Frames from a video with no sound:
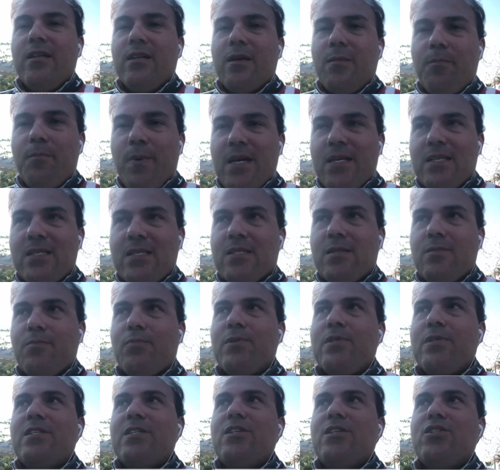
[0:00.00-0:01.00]
in the
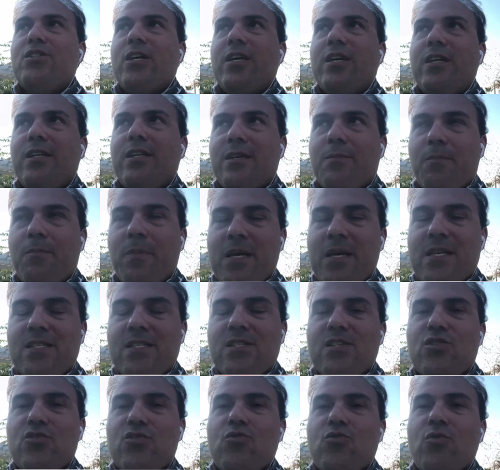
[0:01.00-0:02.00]
best position, in the
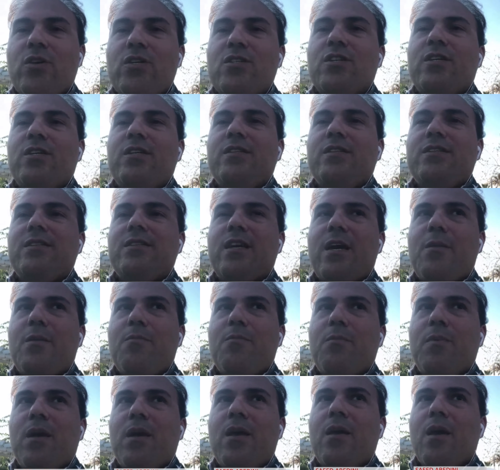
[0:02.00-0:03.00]
best situation it
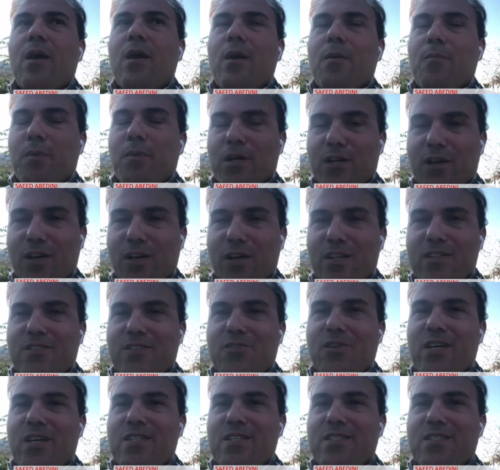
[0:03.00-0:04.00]
can be, by
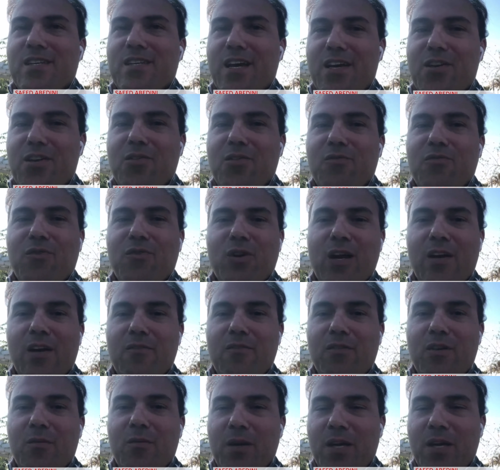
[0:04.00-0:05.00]
God's grace. Thank you
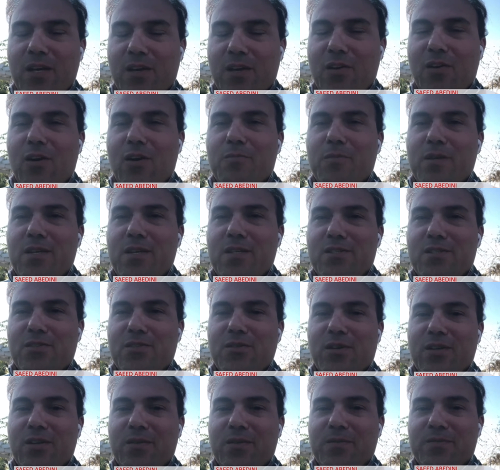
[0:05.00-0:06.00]
for having me, and God
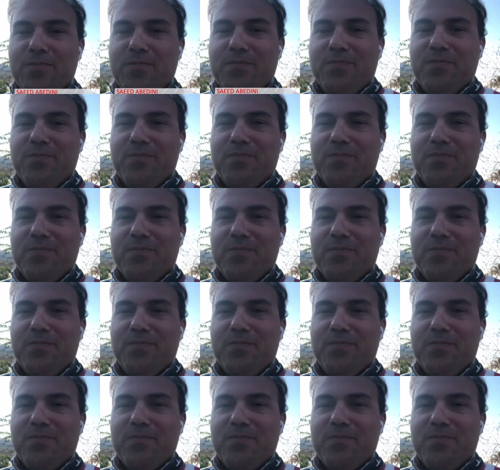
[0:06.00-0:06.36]
bless you all.